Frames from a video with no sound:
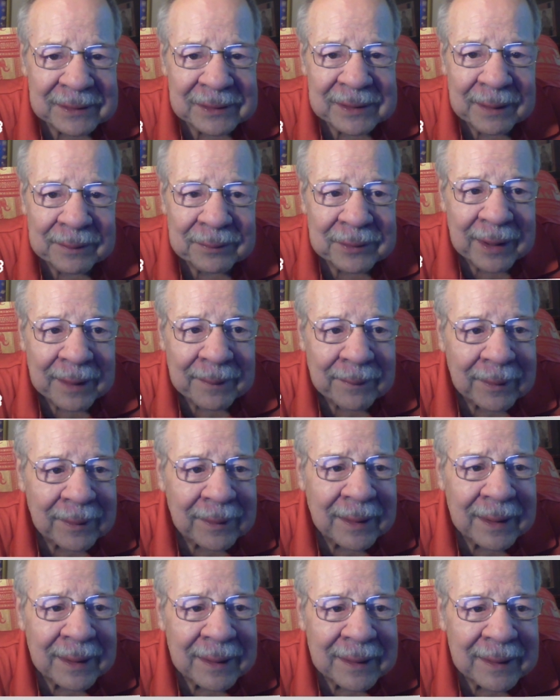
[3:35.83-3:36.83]
September,
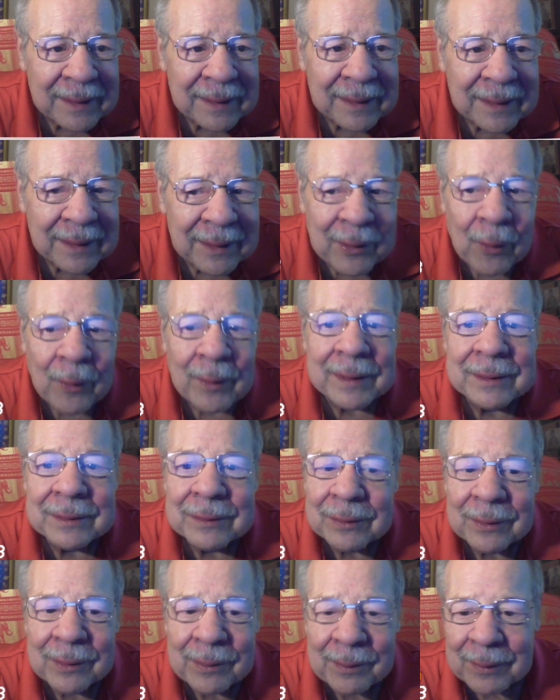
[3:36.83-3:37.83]
according
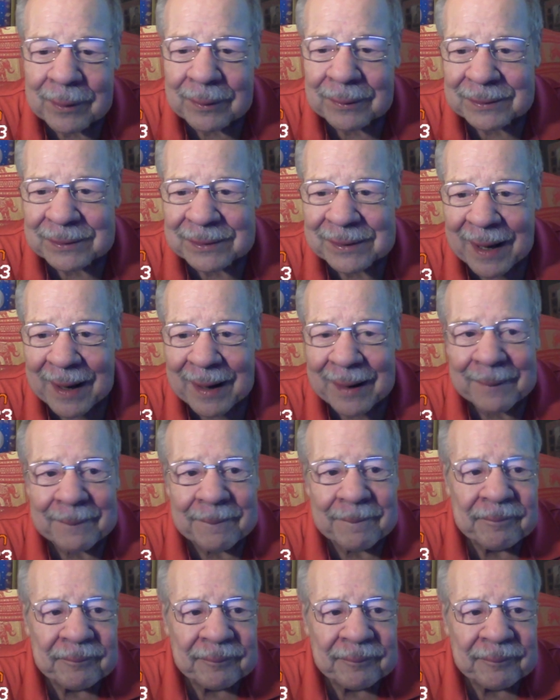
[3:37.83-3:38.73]
to the moon sign.